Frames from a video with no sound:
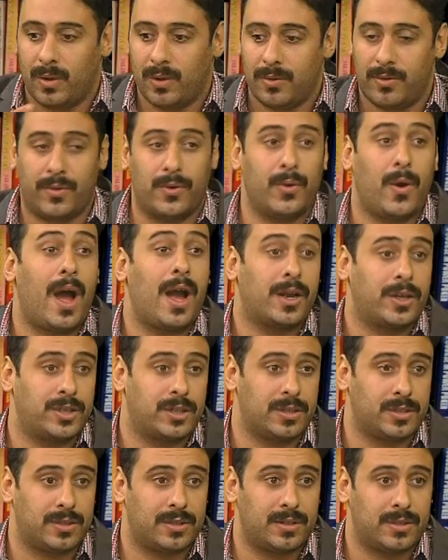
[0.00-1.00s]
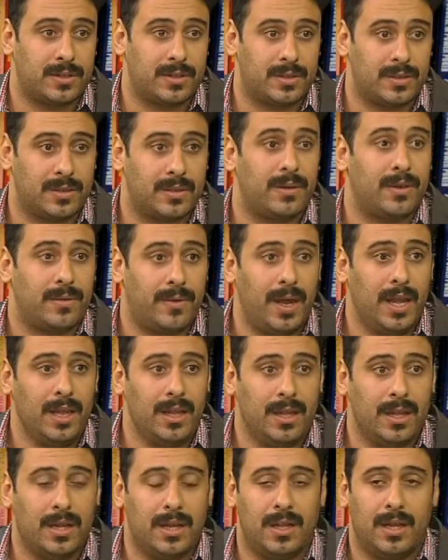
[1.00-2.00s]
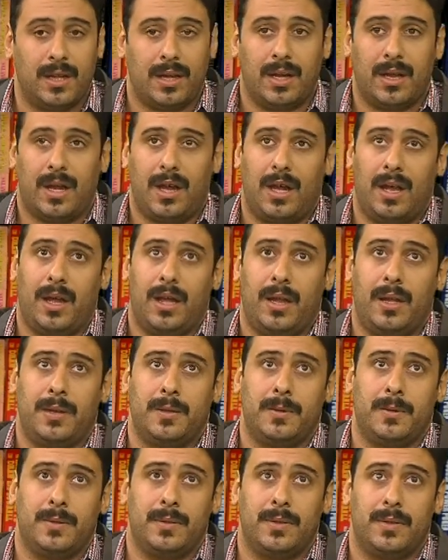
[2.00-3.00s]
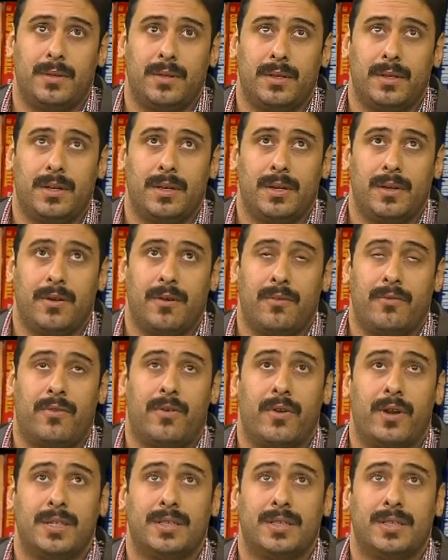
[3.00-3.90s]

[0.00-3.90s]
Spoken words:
all through actions, right? And for